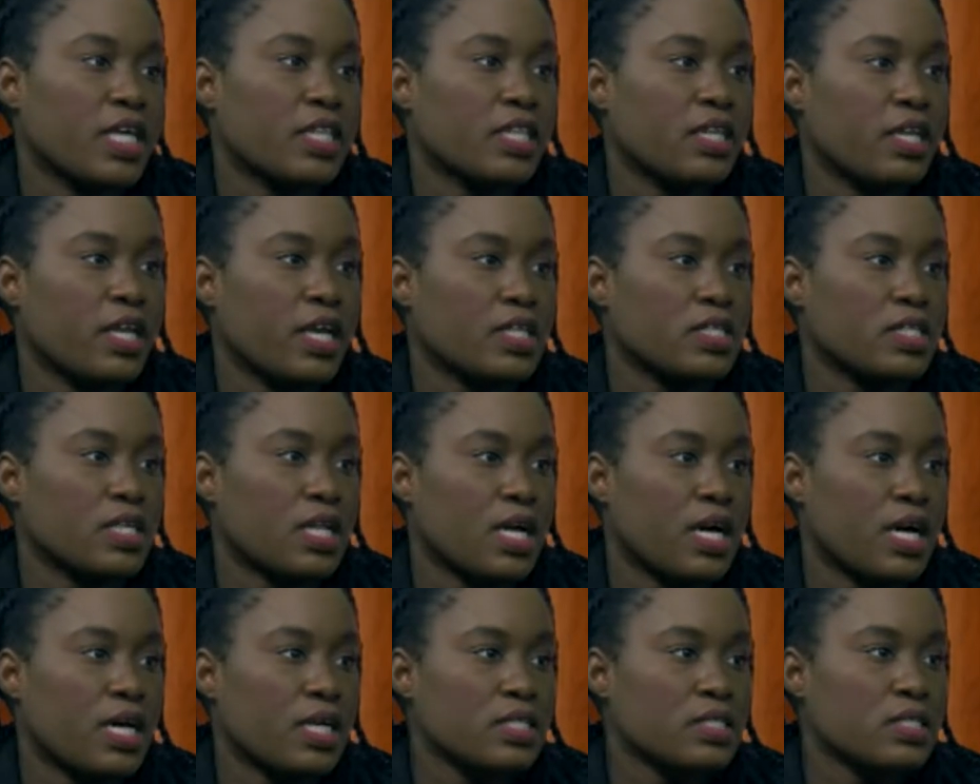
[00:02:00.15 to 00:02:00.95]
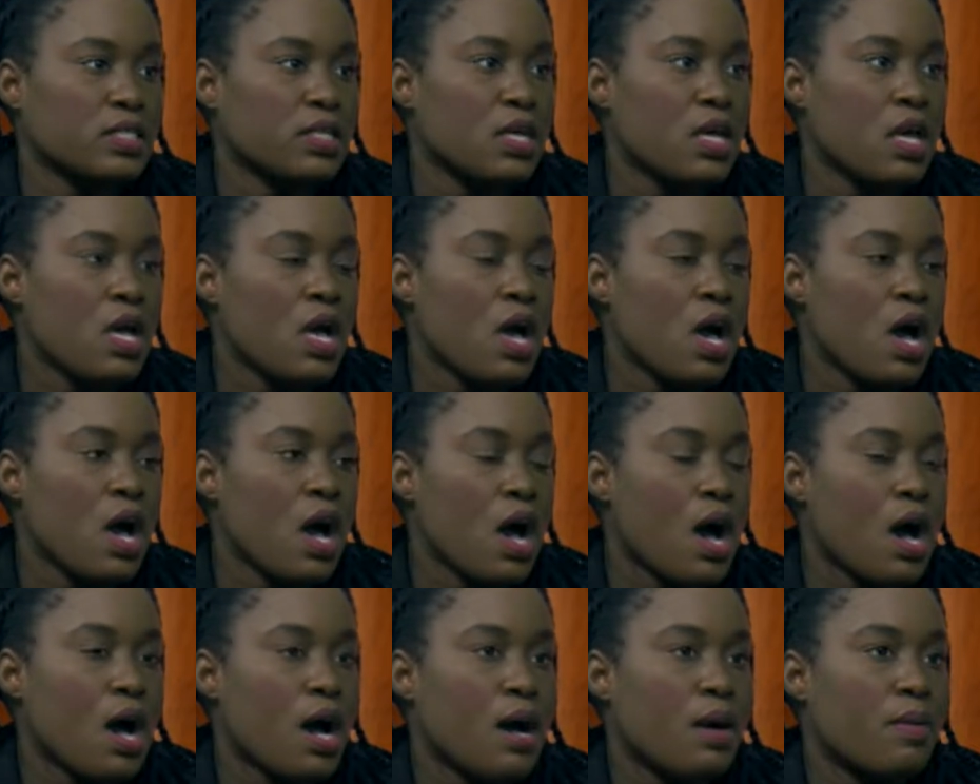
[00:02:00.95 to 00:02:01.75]
the next class.
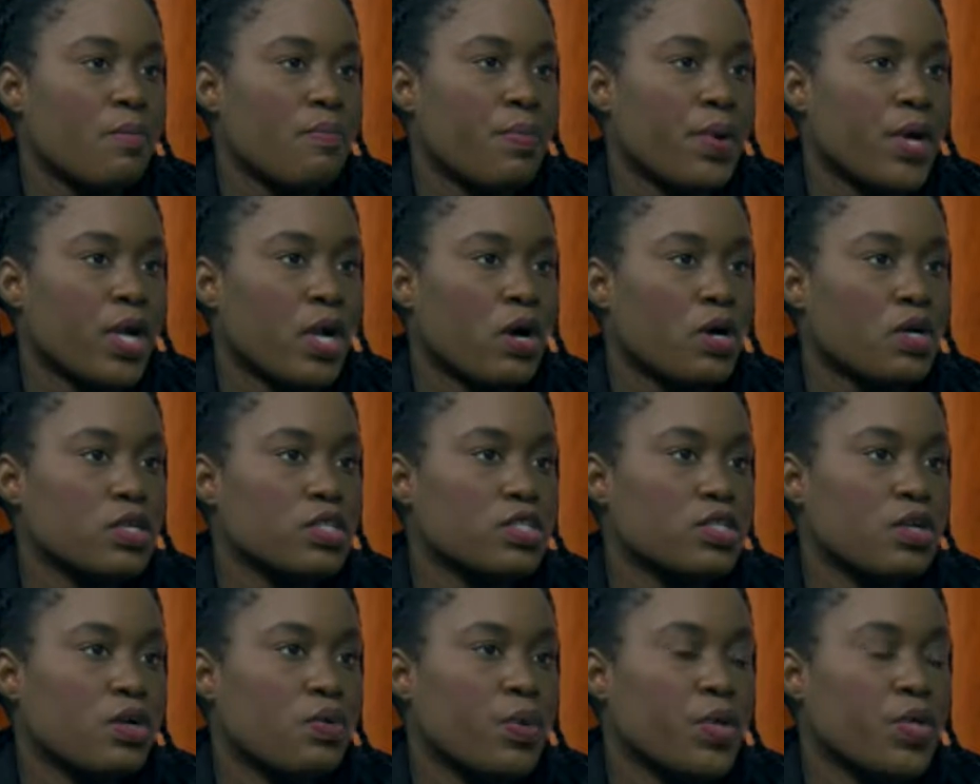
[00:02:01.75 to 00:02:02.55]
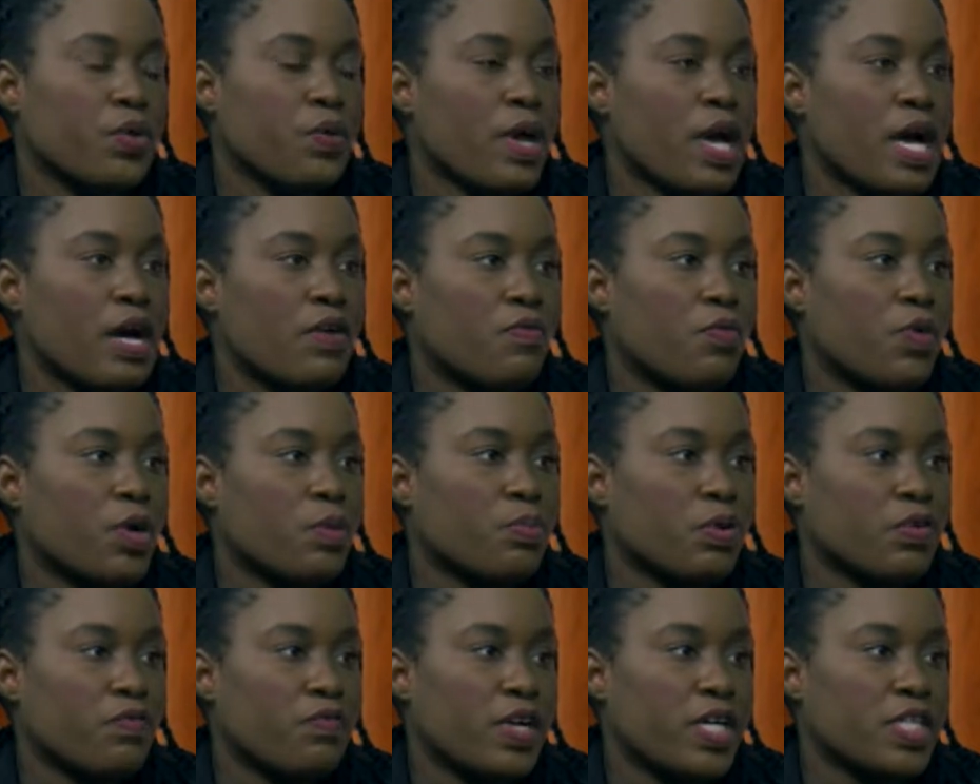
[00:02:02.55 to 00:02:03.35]
But also when you have one
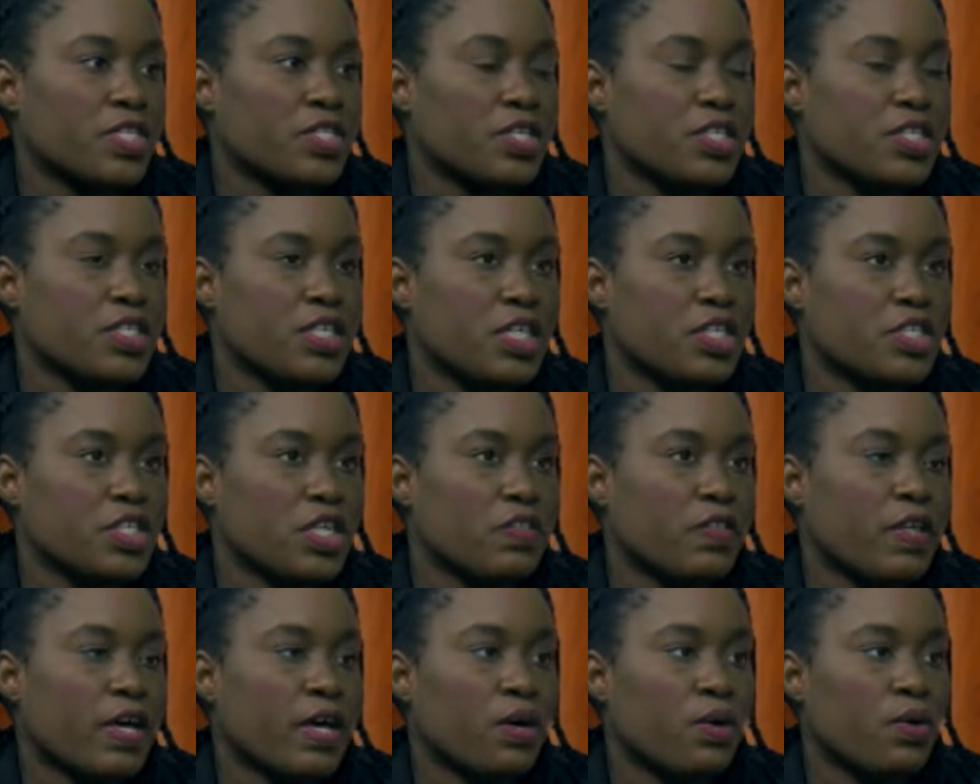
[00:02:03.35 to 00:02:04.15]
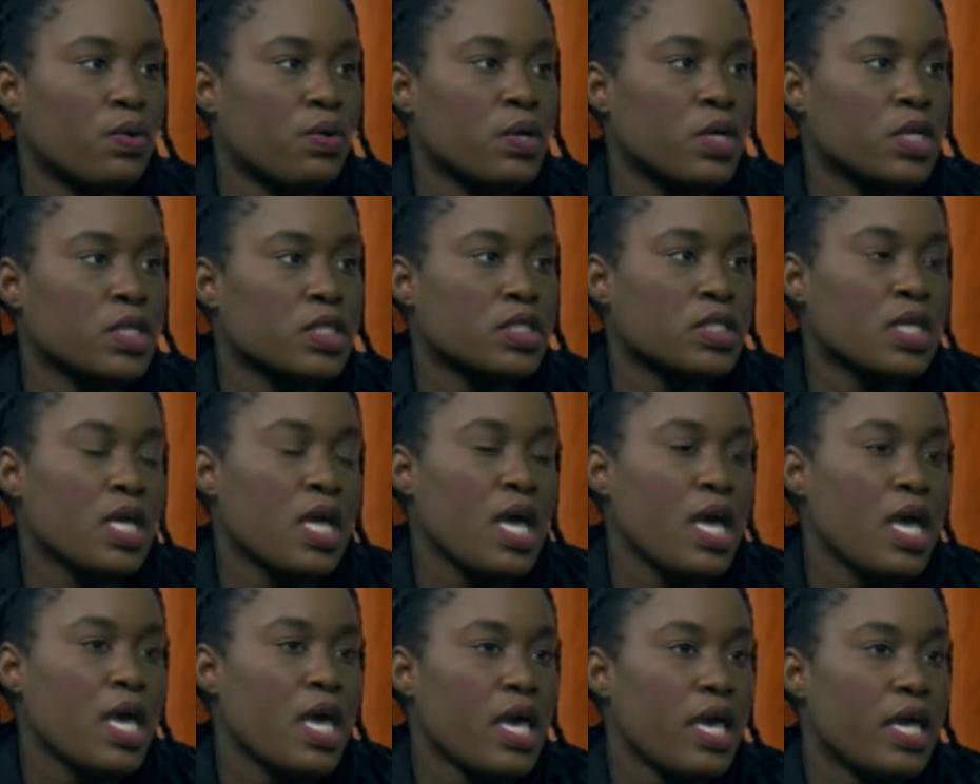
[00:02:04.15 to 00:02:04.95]
professor teaching that course,
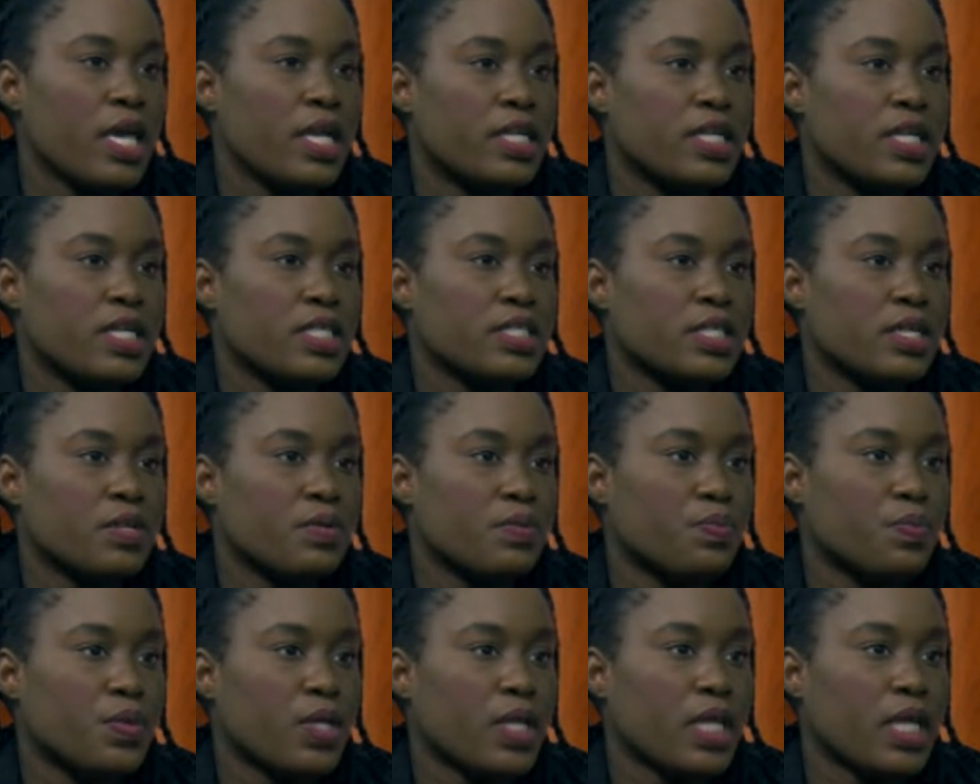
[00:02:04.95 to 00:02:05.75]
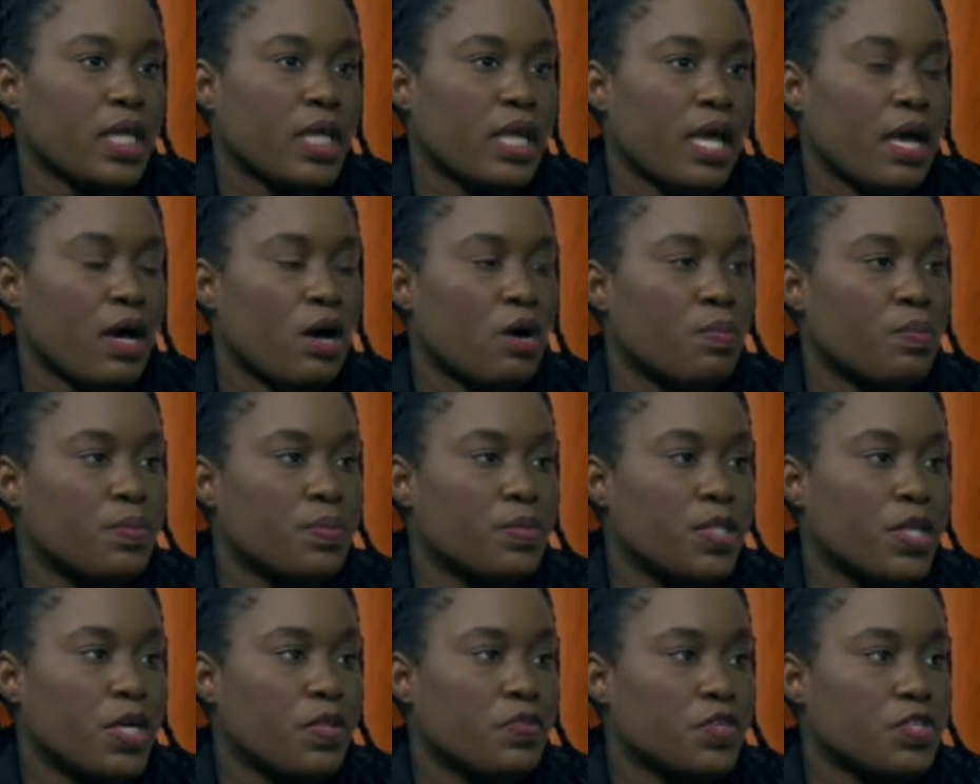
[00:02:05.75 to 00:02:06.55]
it doesn't really
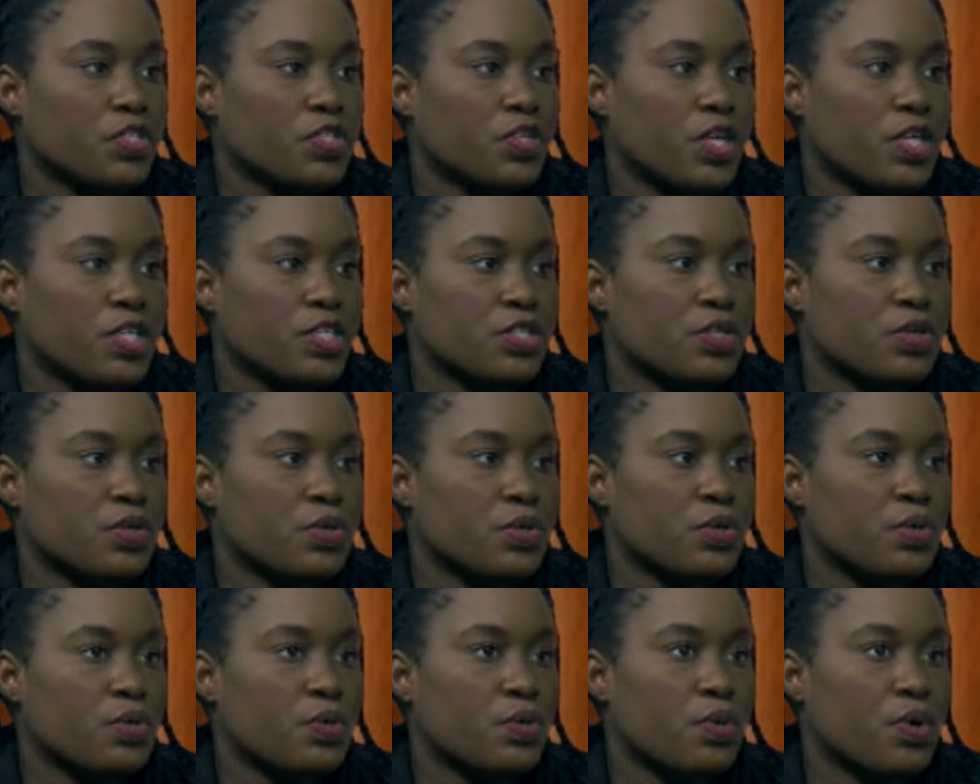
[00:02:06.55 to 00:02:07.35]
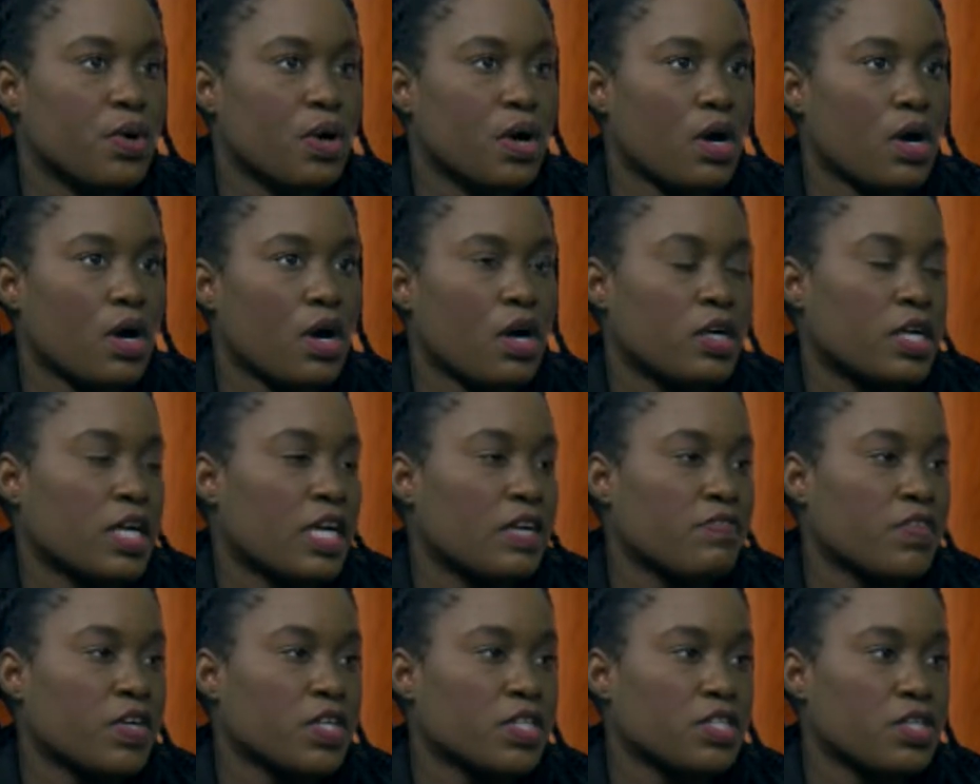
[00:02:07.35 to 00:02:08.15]
help the other students who are
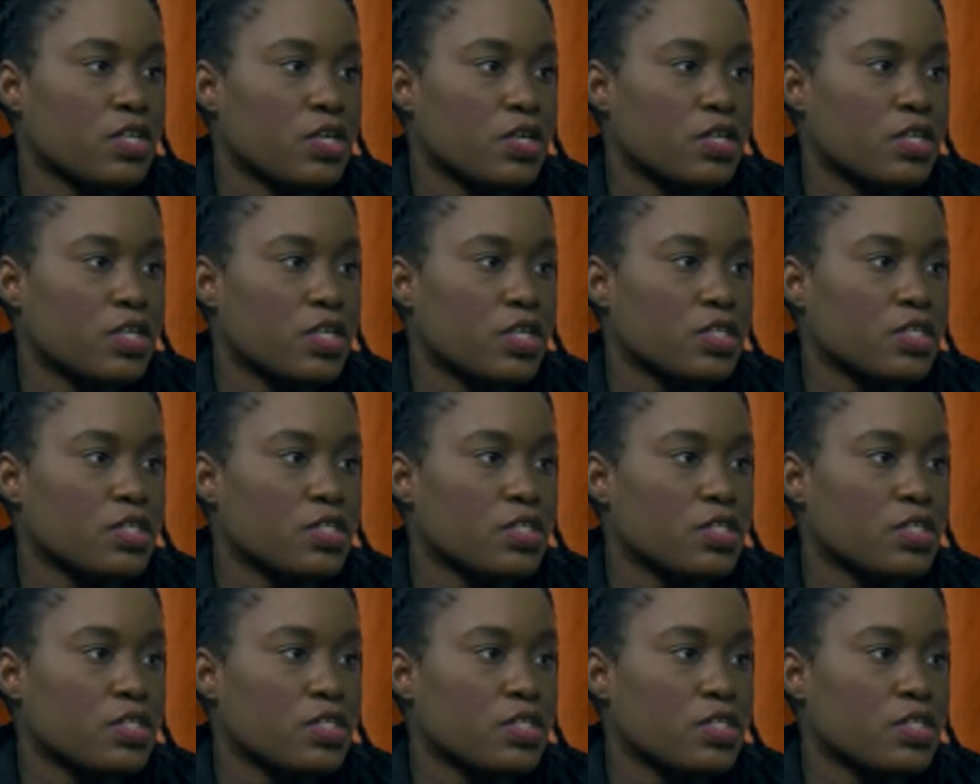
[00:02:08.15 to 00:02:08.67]
diverse learners.